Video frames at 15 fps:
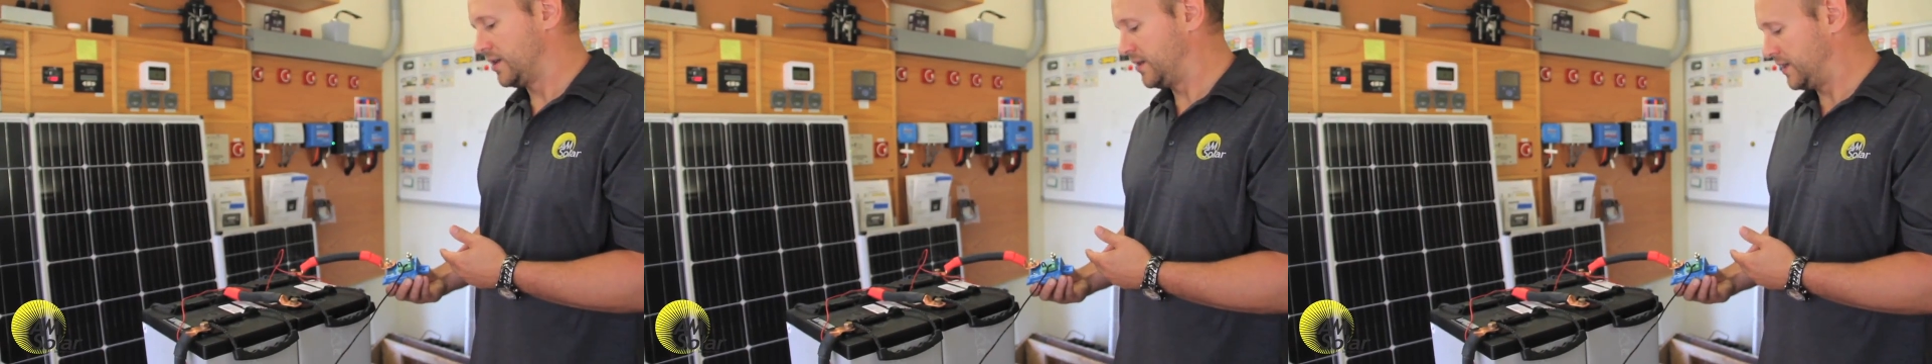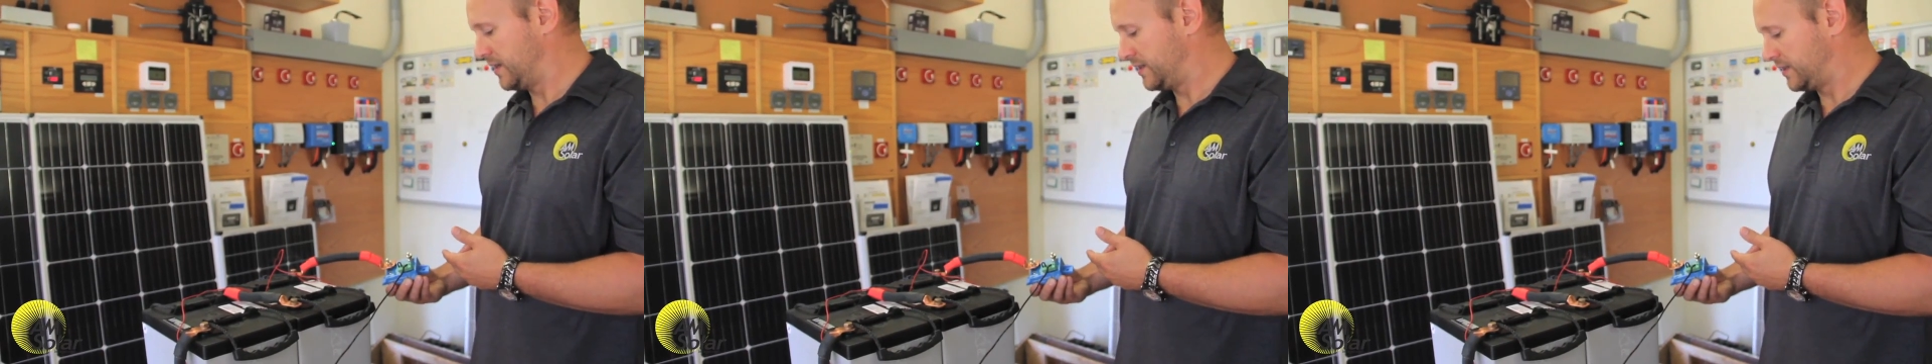
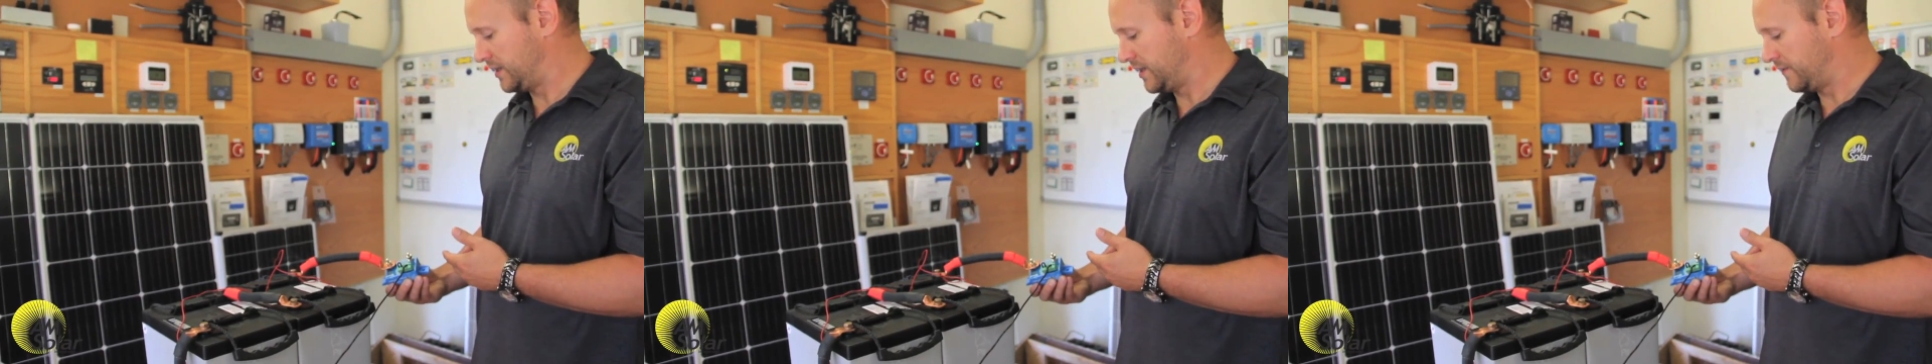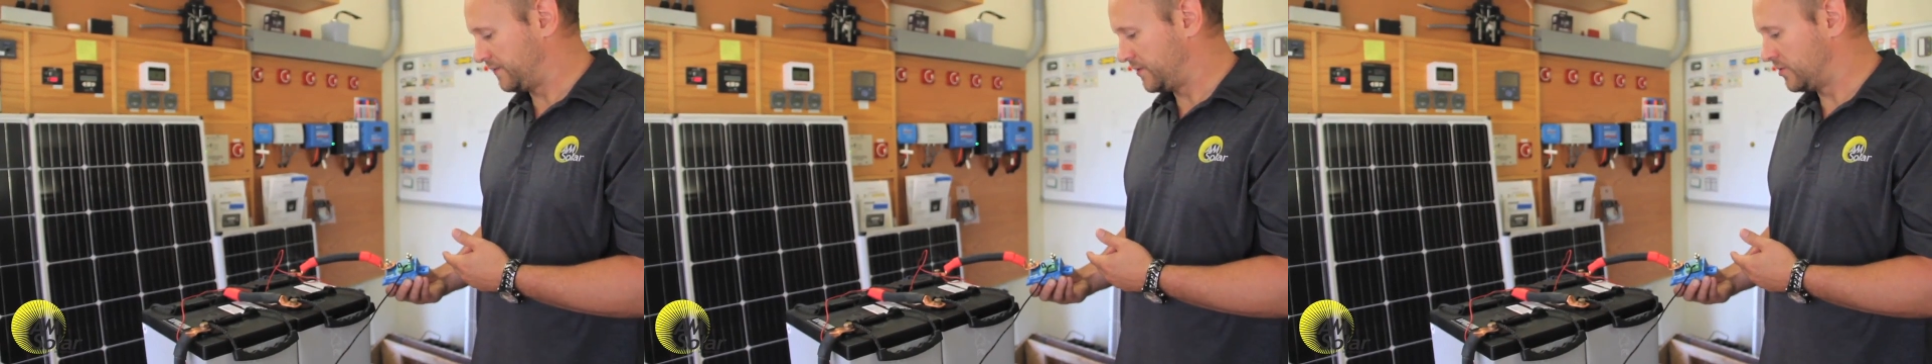
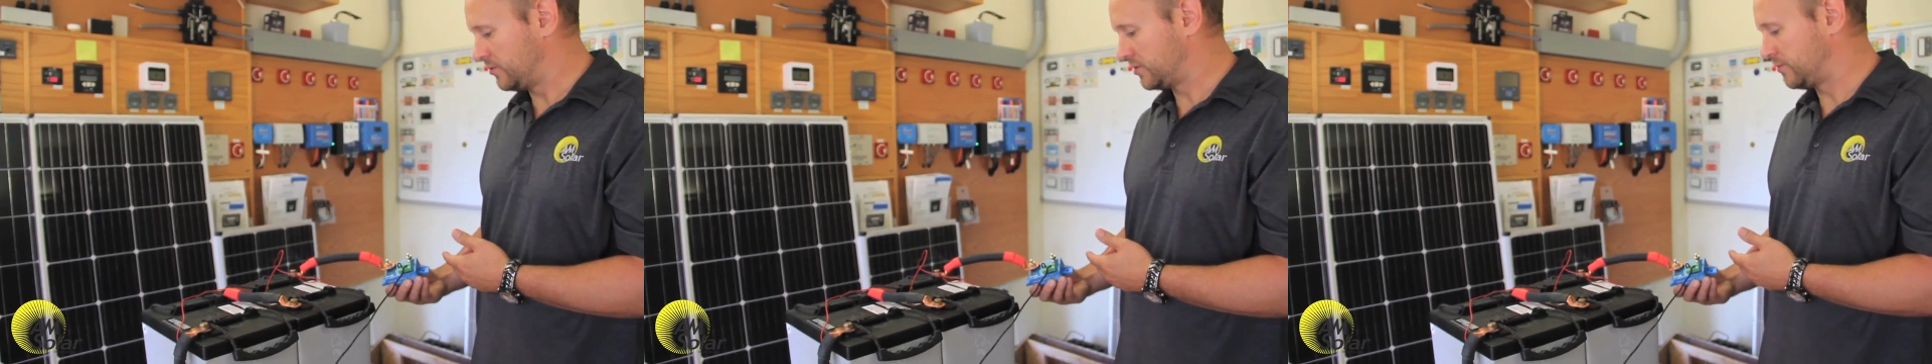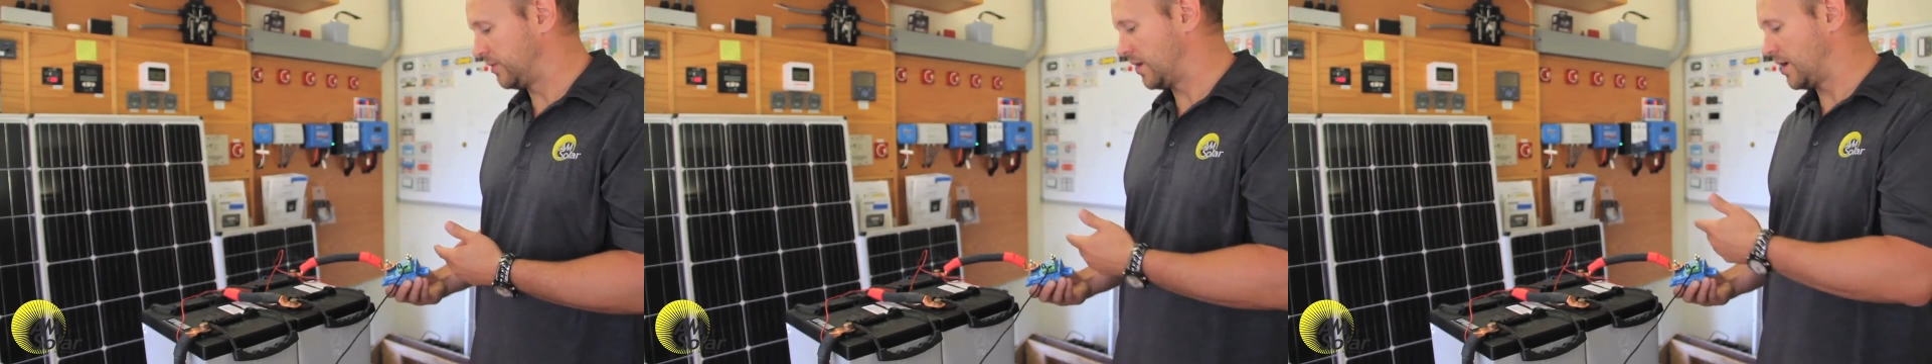DC
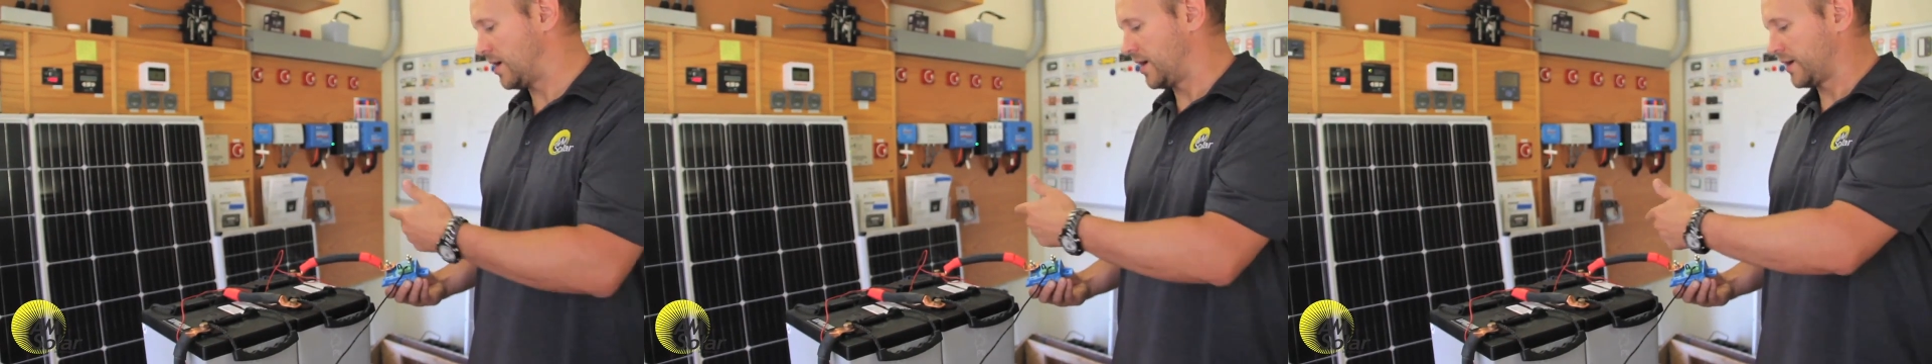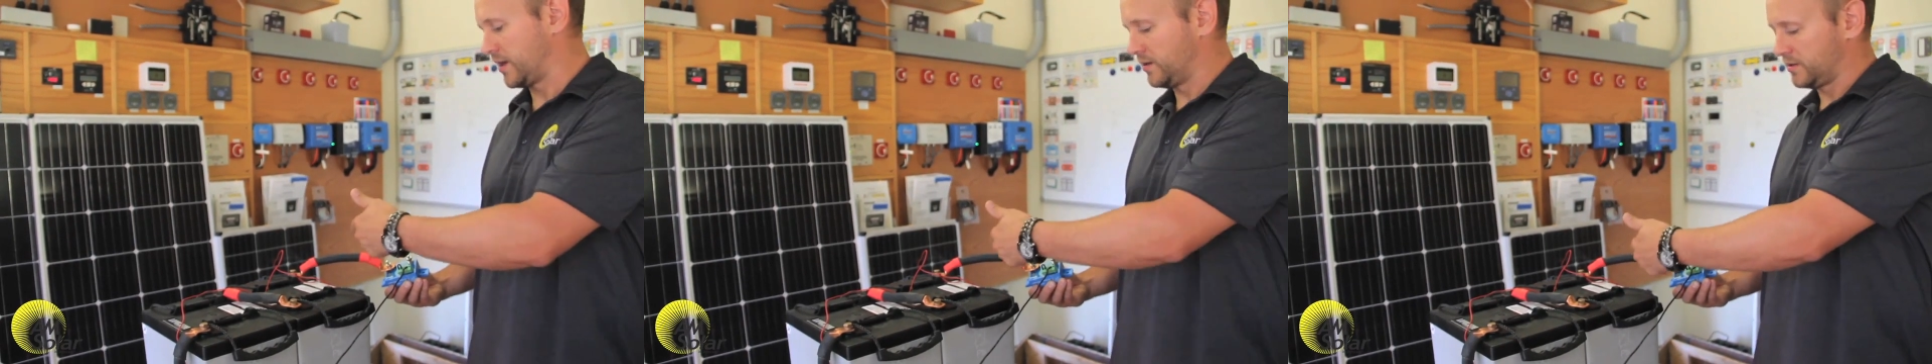fuse
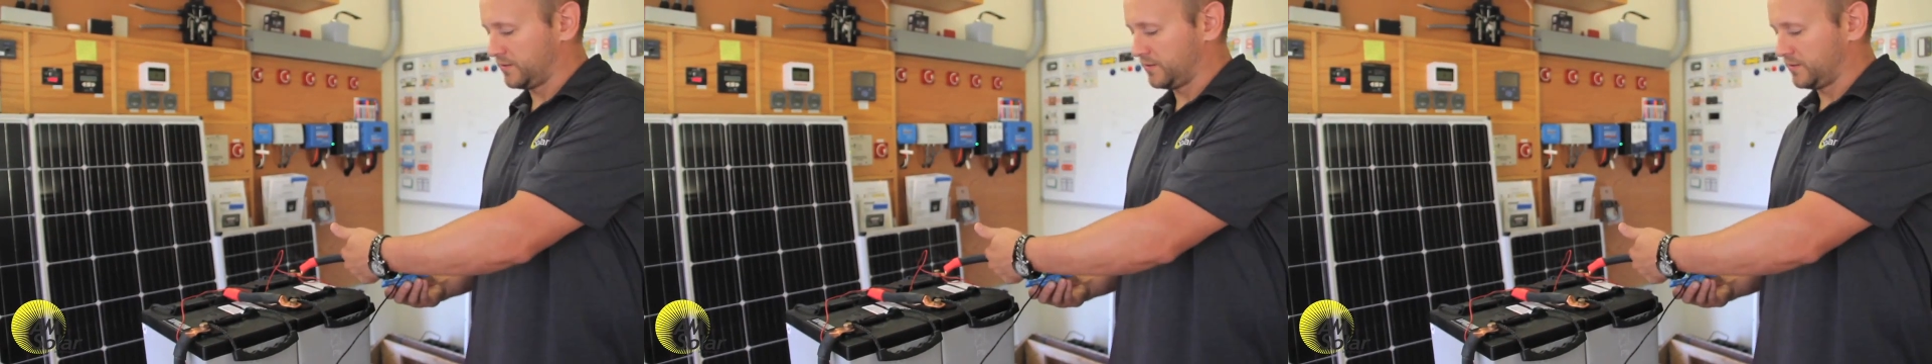block, and